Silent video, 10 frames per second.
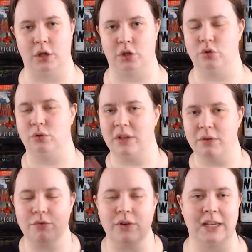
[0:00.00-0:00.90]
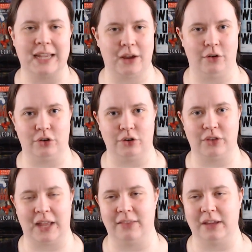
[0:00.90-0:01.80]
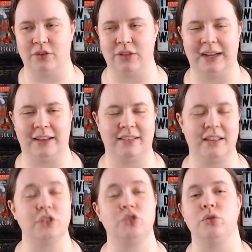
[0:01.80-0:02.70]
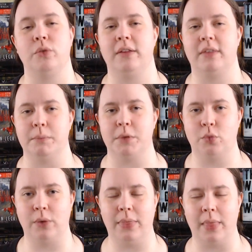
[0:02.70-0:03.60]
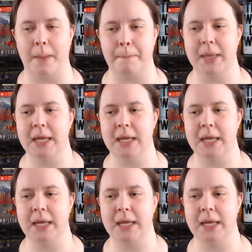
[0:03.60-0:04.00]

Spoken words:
2 different characters and there's like centuries in between them.